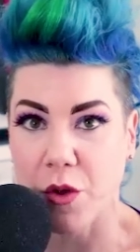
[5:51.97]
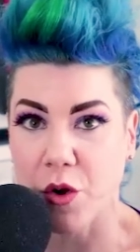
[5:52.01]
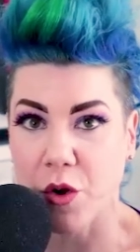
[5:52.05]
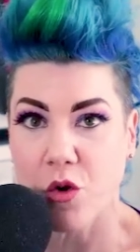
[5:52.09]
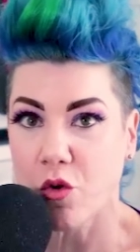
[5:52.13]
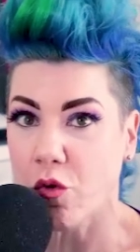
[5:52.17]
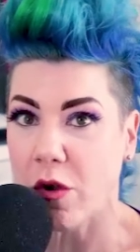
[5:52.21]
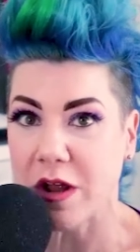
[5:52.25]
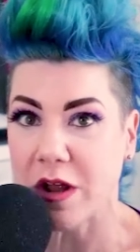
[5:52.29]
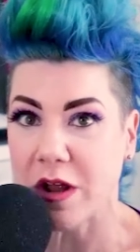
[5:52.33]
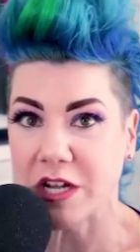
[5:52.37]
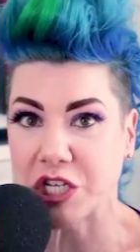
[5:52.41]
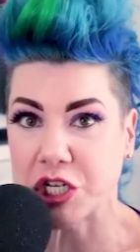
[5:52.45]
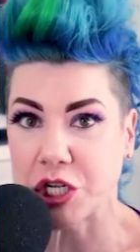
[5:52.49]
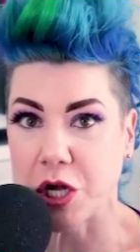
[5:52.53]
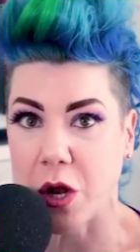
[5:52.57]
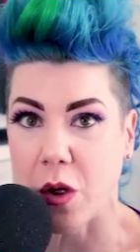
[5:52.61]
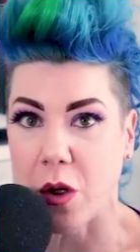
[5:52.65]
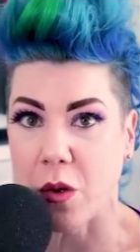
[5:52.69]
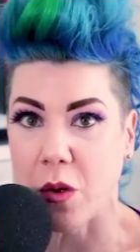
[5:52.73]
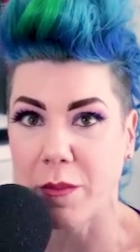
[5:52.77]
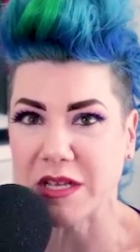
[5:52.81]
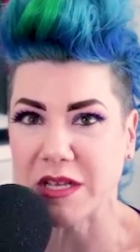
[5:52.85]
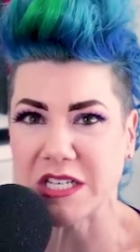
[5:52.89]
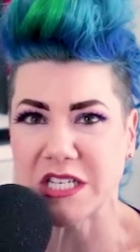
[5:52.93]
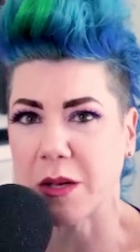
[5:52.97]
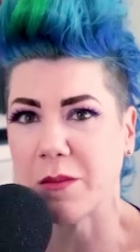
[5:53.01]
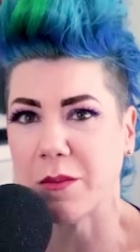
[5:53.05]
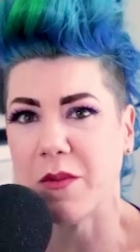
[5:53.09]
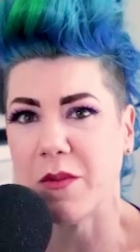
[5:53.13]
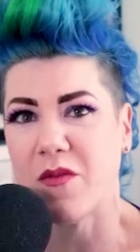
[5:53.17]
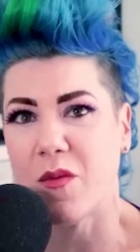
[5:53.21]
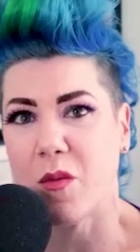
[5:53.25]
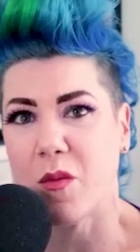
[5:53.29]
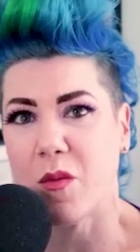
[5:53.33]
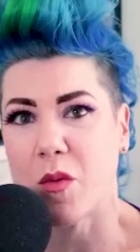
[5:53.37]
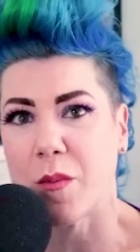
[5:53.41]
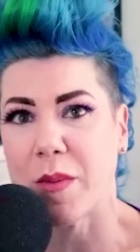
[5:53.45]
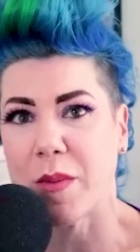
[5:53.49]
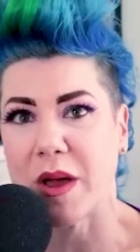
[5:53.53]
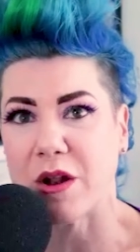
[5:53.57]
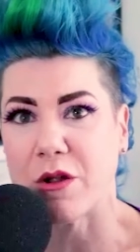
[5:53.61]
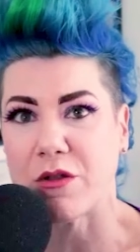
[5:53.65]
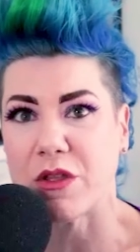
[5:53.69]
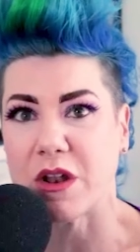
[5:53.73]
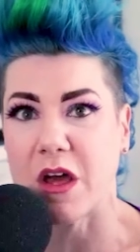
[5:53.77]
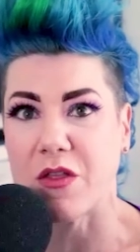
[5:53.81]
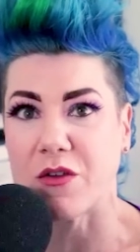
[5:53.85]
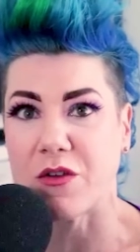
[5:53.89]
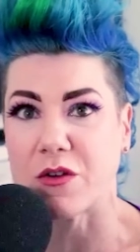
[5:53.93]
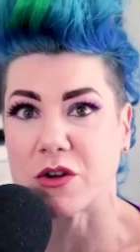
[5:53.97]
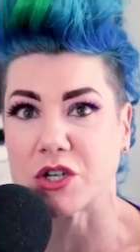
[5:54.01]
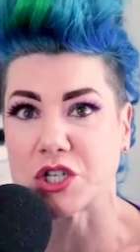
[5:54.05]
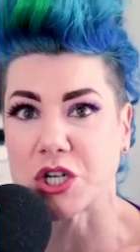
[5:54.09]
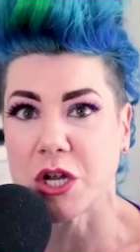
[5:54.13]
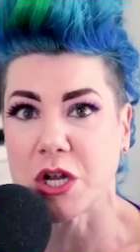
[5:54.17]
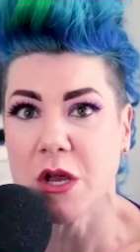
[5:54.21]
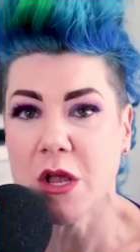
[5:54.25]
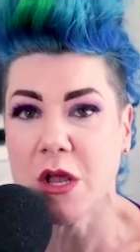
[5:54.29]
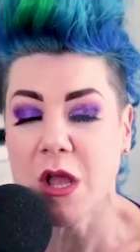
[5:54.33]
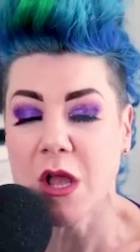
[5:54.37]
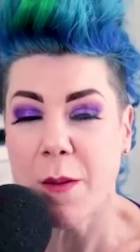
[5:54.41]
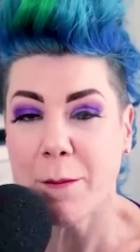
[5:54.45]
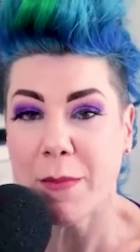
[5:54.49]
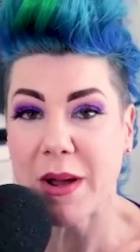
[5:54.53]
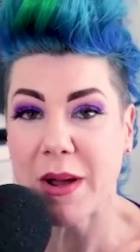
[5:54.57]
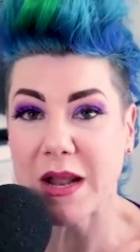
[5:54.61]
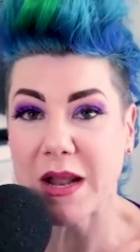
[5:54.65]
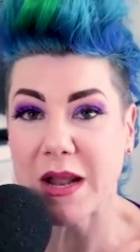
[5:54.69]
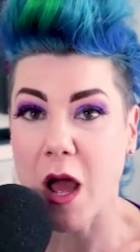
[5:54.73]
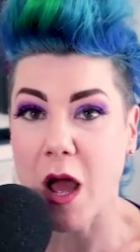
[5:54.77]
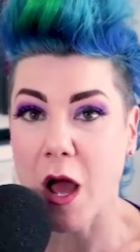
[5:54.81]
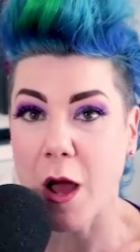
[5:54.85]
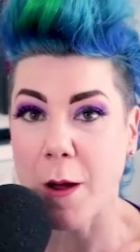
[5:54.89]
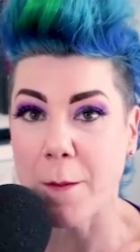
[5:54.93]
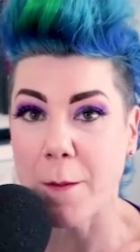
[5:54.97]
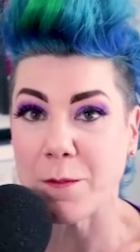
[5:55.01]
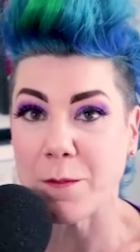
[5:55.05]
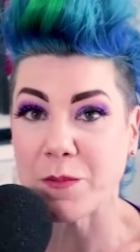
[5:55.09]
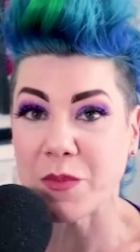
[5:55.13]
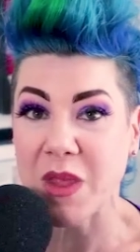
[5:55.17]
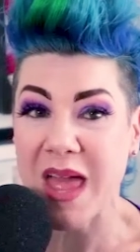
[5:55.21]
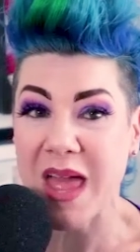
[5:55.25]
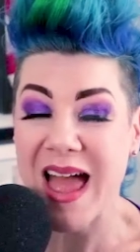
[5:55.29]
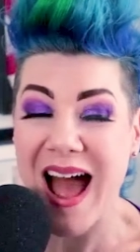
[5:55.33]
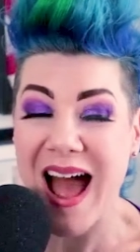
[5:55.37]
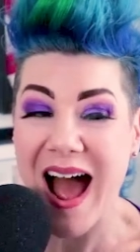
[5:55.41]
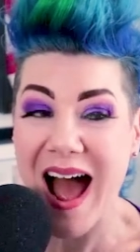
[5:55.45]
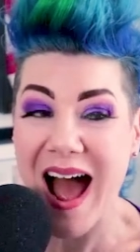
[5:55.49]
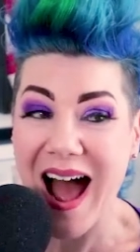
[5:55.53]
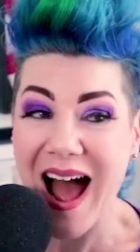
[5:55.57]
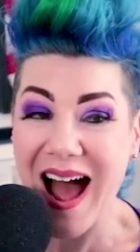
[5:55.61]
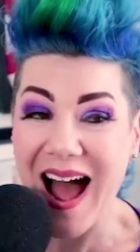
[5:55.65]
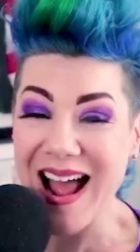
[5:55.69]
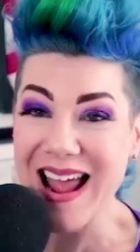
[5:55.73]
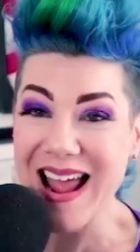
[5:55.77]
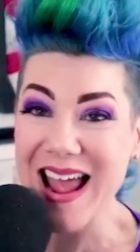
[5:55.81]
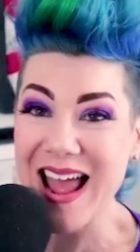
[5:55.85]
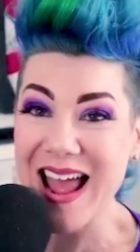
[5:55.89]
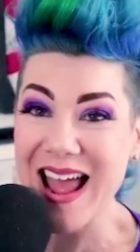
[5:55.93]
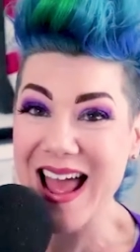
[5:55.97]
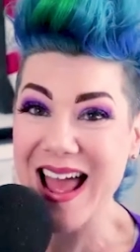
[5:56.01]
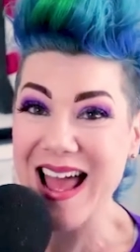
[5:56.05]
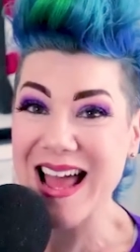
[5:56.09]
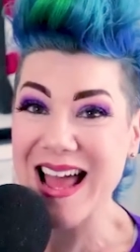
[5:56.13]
Great show. I mean, some of them were better than others, but um, I